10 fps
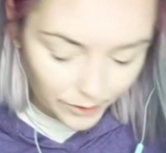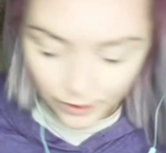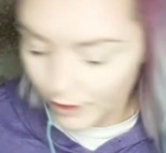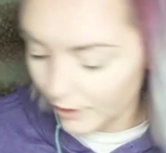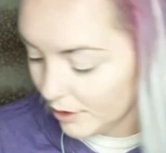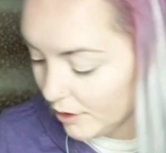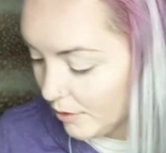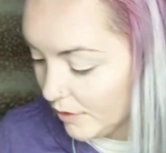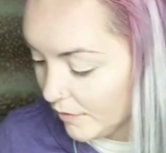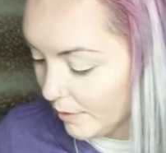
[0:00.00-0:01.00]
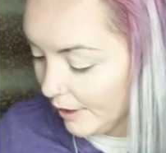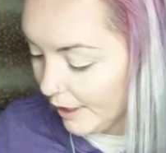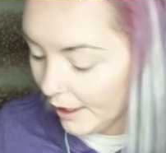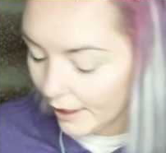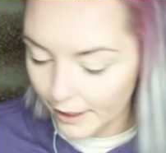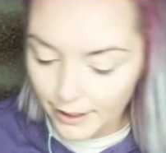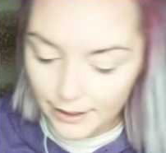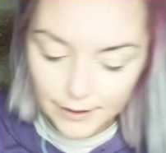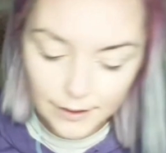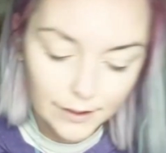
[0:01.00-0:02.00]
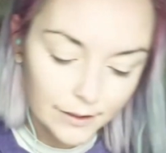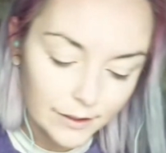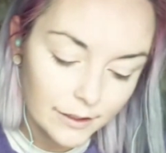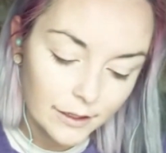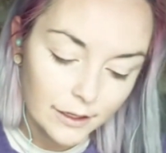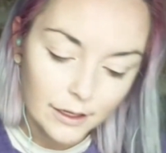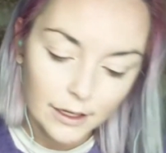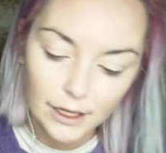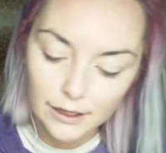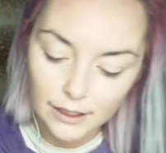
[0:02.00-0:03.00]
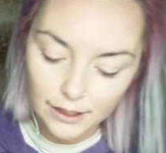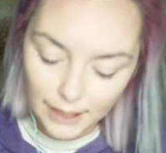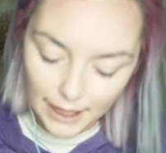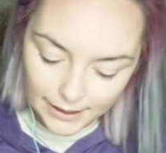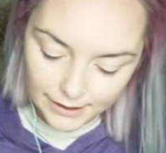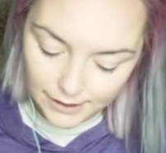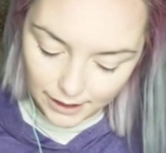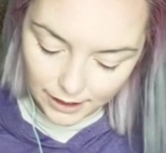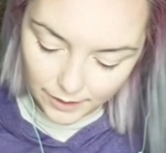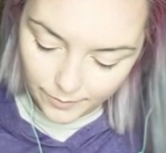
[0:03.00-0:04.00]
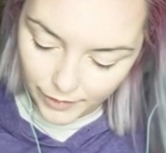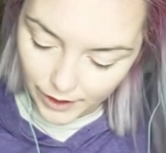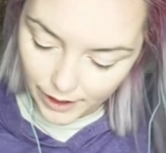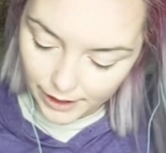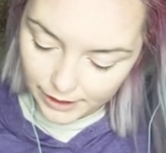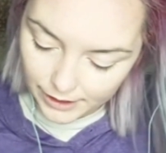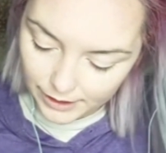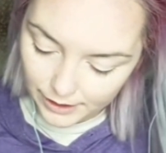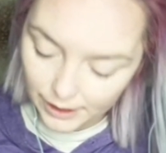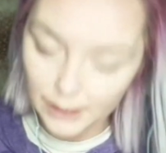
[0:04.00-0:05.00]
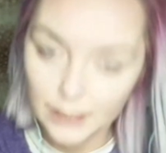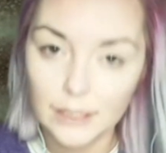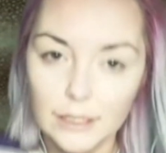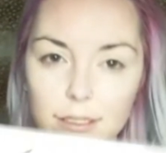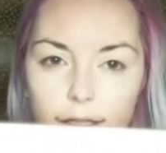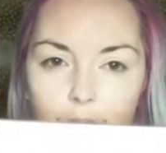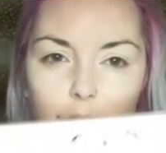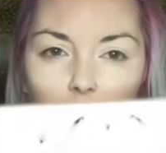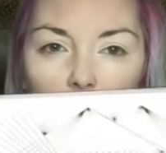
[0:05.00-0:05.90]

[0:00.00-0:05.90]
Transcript: will use those for my eyes. And the last thing in the box is,